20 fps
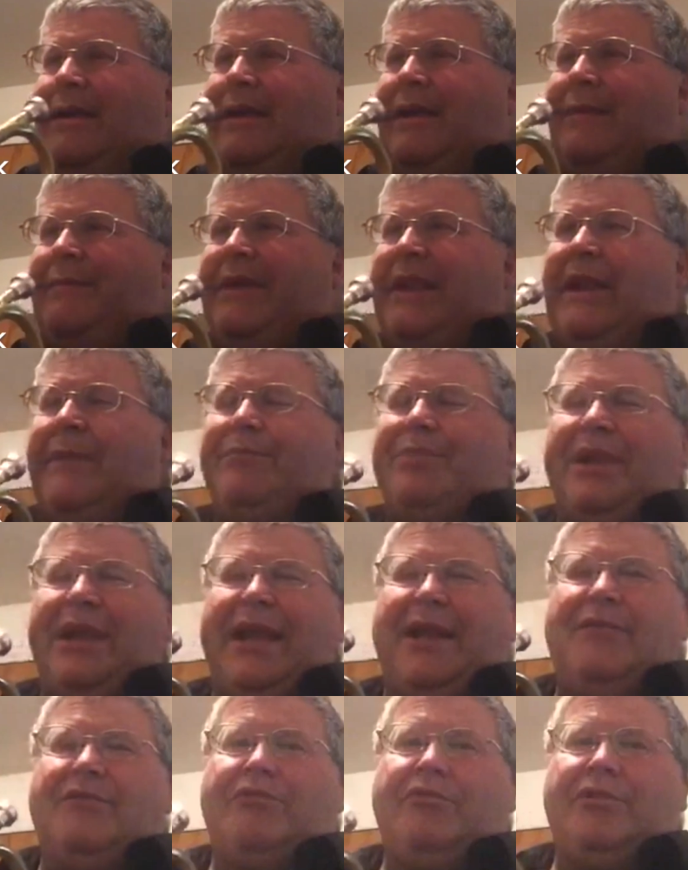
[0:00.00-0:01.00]
mean, I'm
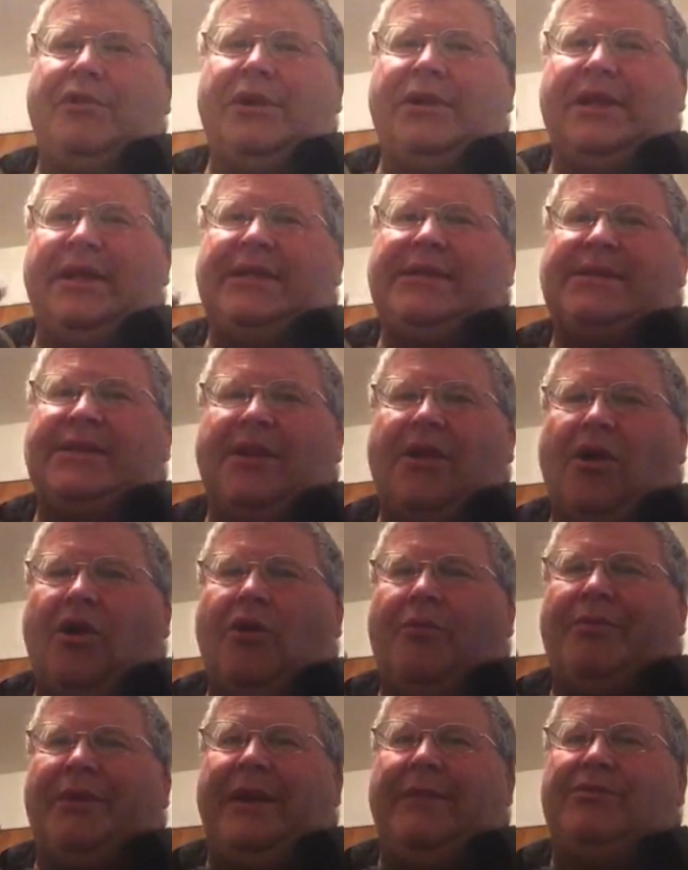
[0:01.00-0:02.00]
playing really slow,
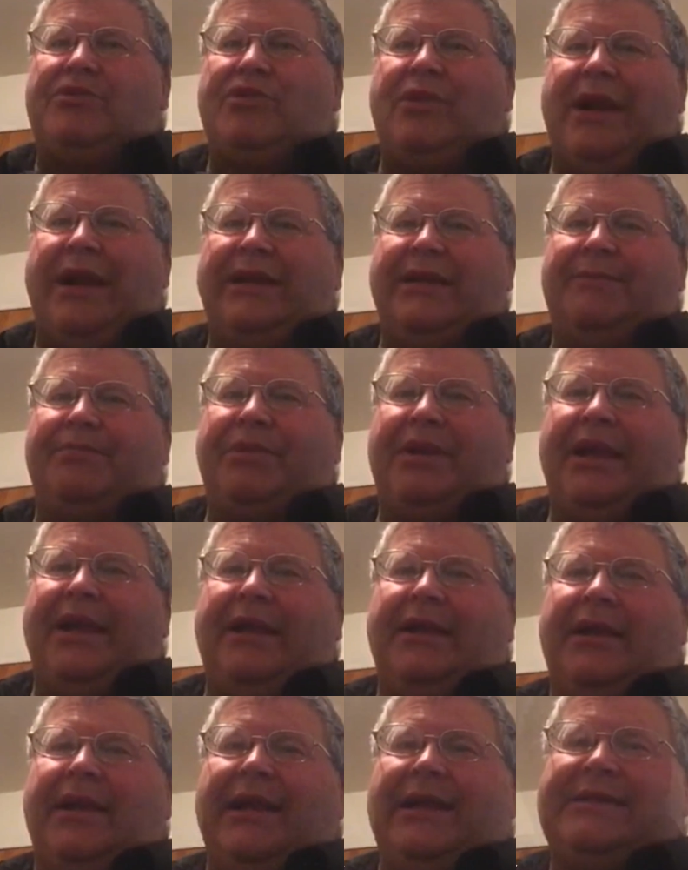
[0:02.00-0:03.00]
but I'm trying to play
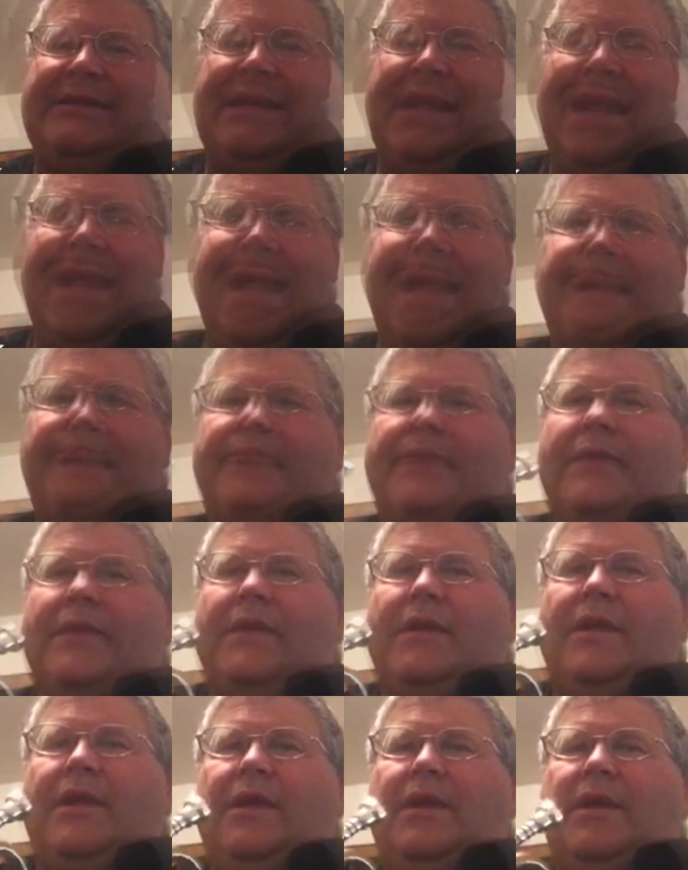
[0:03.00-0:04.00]
it exact.
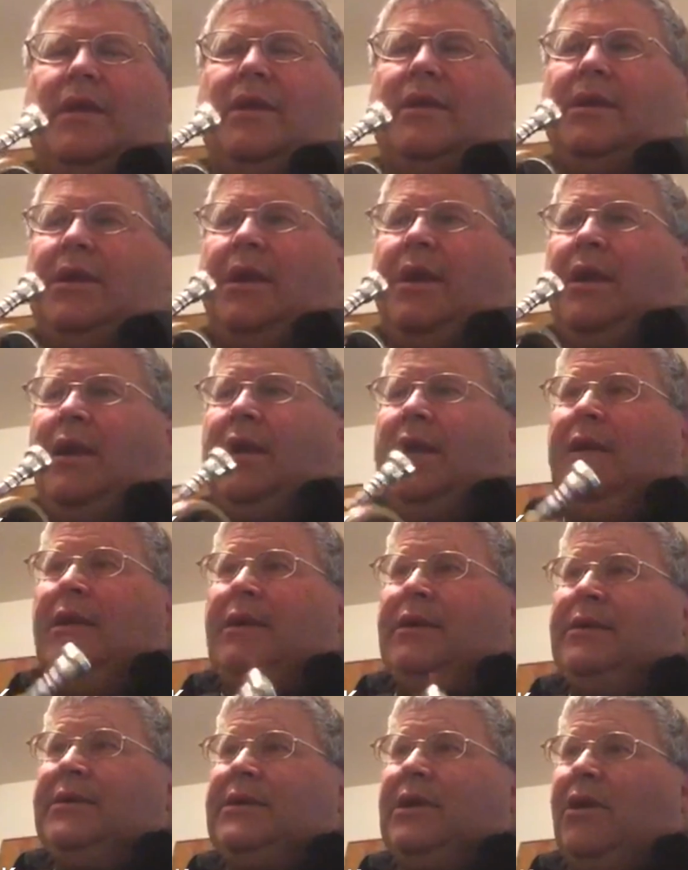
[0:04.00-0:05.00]

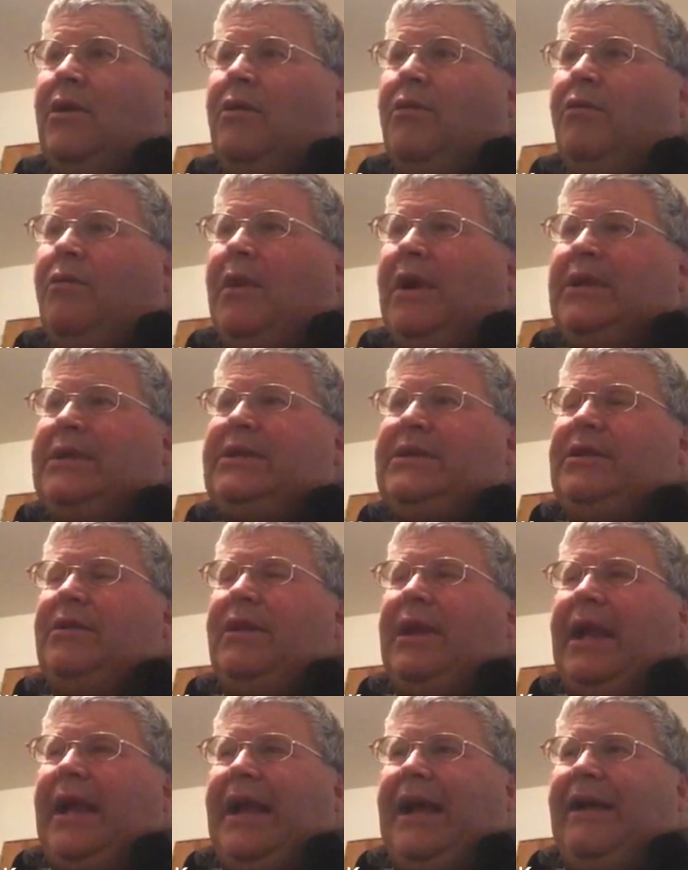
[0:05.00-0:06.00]
So once you
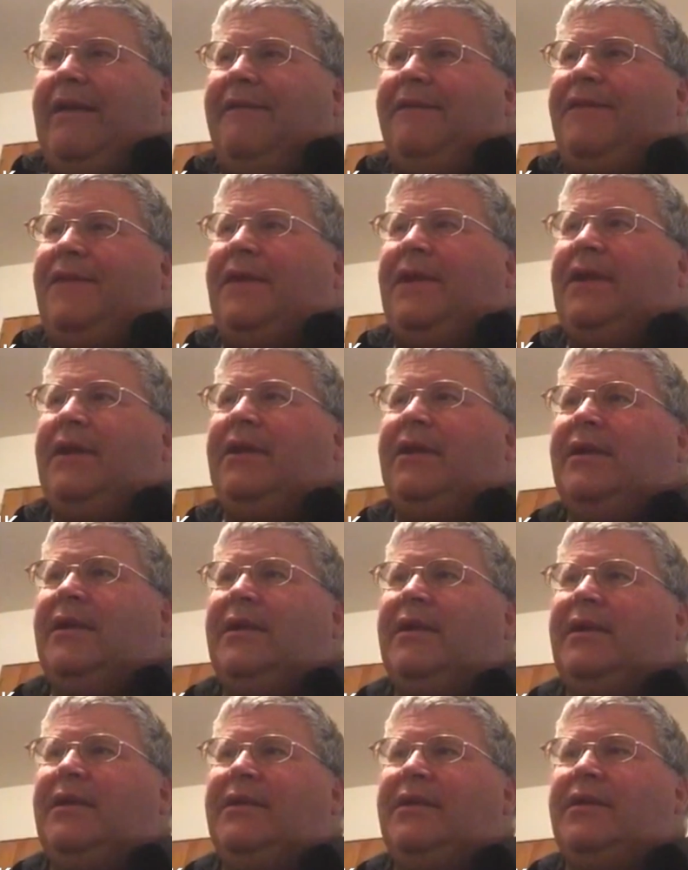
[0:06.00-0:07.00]
have
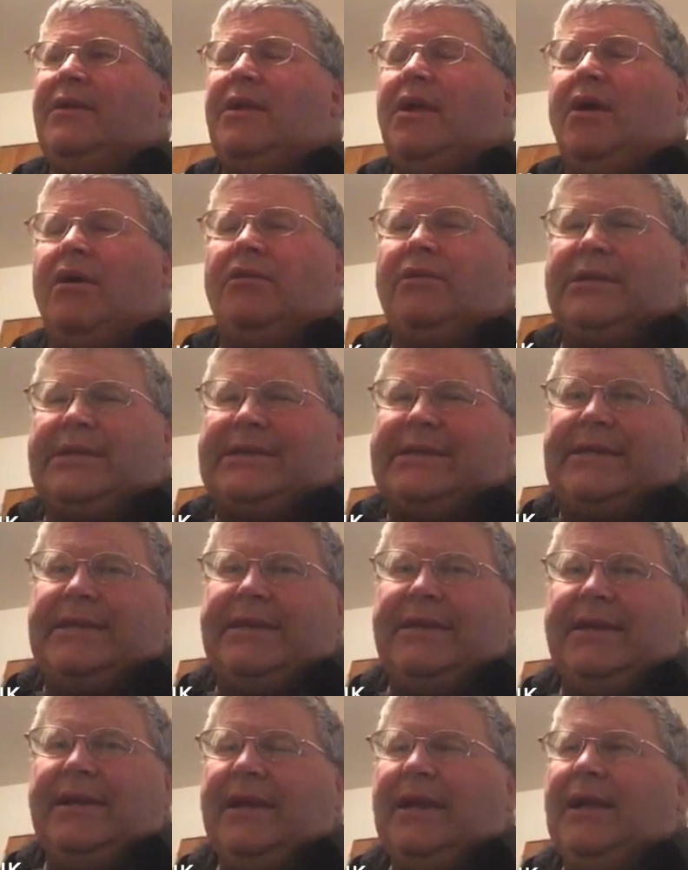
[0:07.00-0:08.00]
the notes,
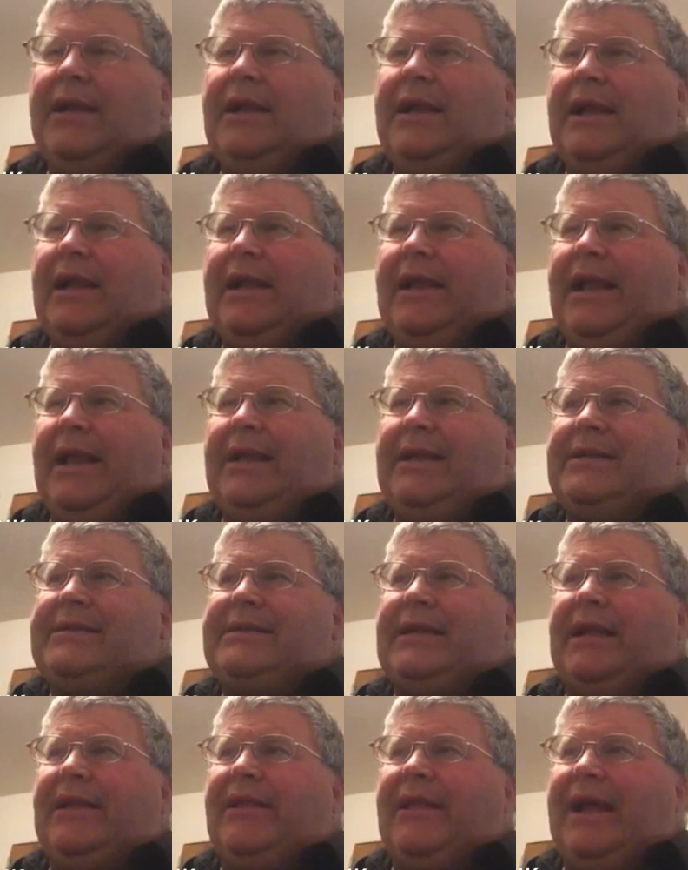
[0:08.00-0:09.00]
again, it's
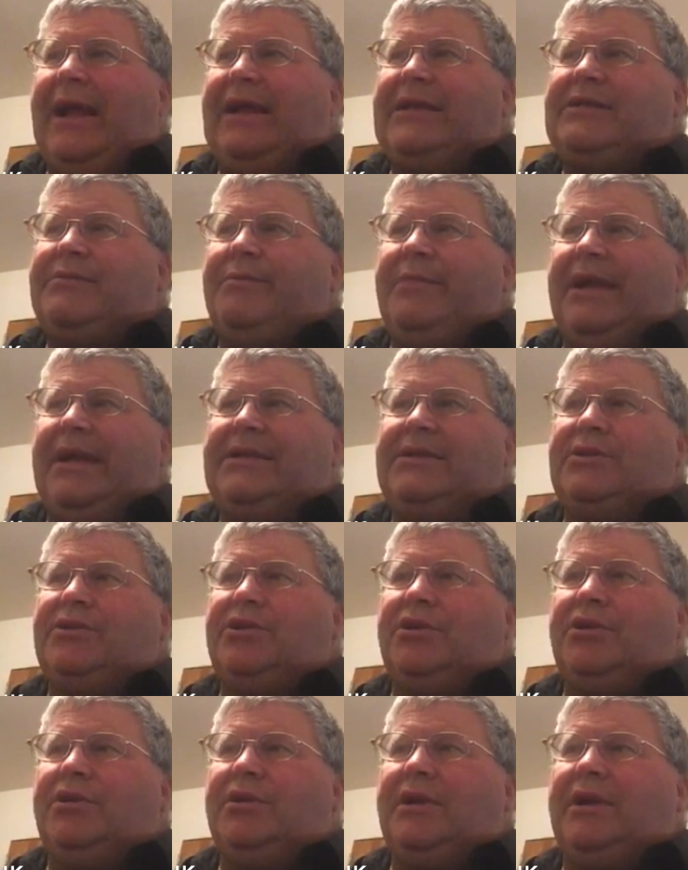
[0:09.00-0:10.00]
that last
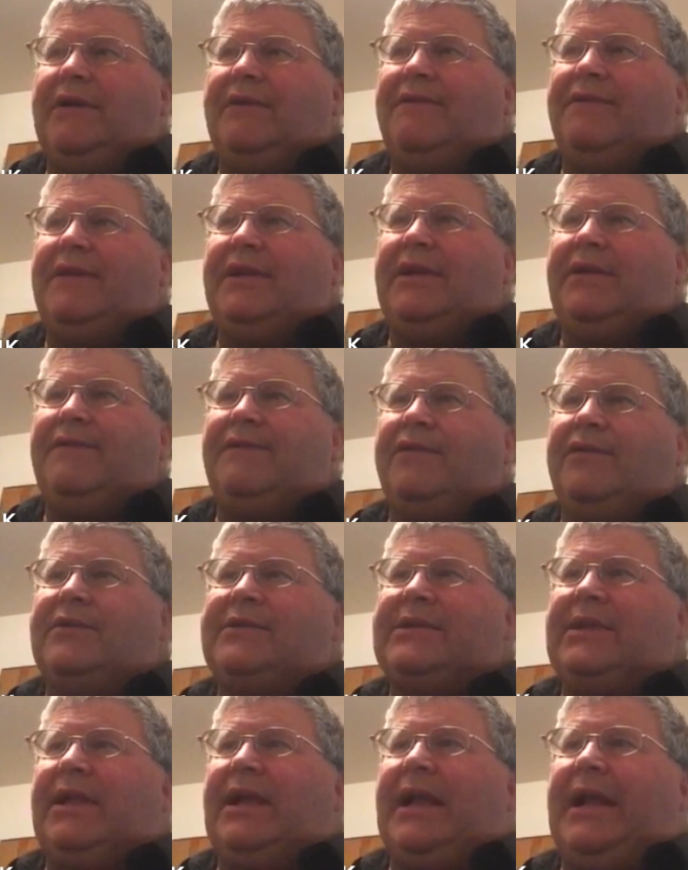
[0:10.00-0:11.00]
measure of the
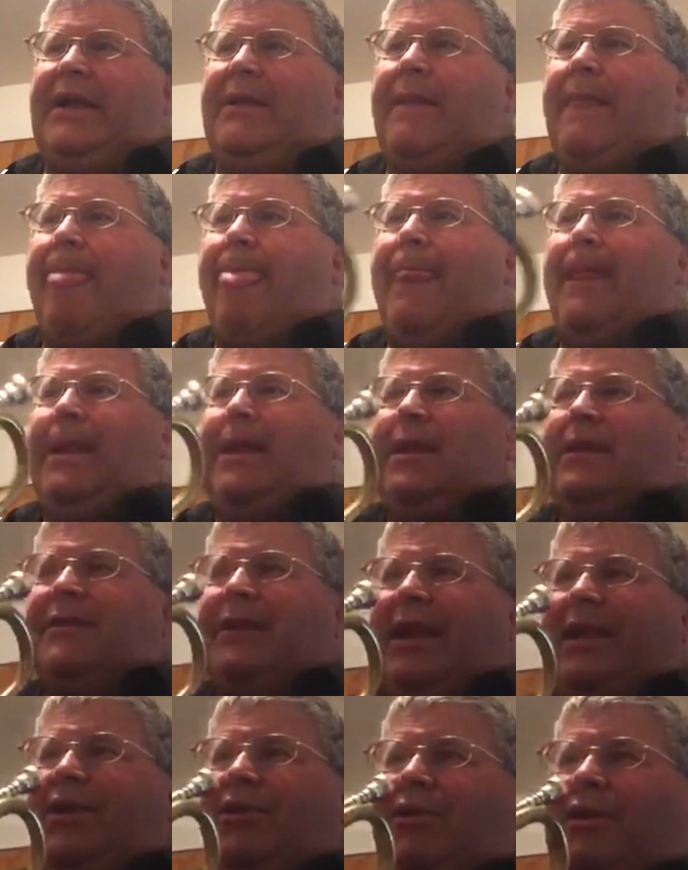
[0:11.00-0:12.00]
first line, then you